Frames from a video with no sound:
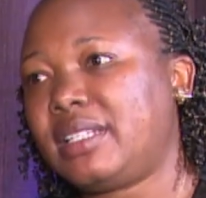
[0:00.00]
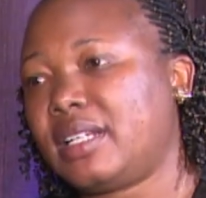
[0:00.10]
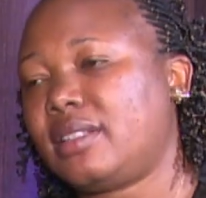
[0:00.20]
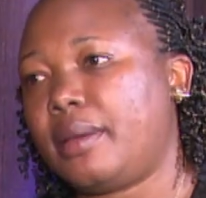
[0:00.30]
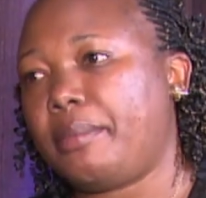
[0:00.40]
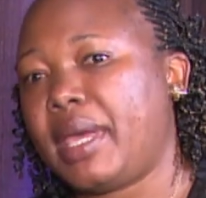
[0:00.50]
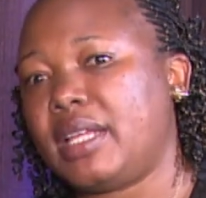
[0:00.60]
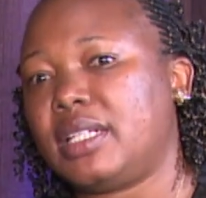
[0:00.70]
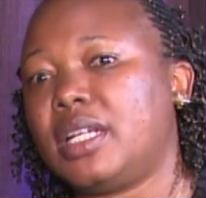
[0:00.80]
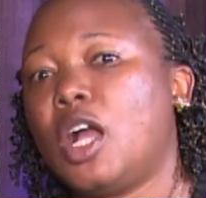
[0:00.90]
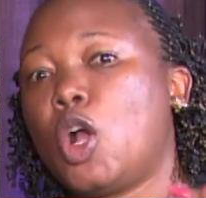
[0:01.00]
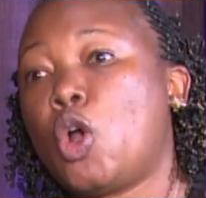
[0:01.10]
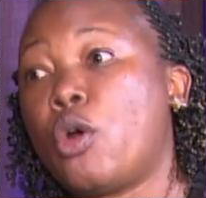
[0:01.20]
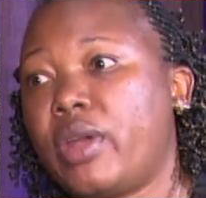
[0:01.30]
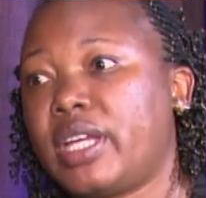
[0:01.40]
Mistakes are made,
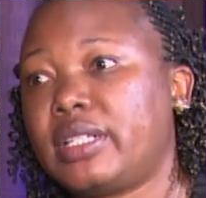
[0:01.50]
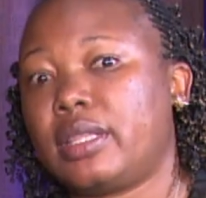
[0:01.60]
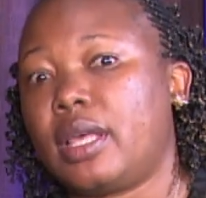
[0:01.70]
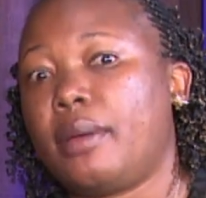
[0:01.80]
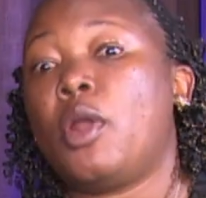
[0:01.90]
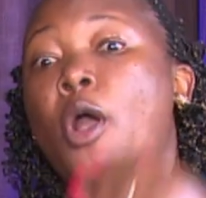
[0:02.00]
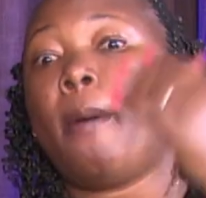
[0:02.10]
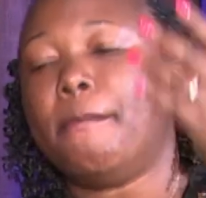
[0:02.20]
correct them,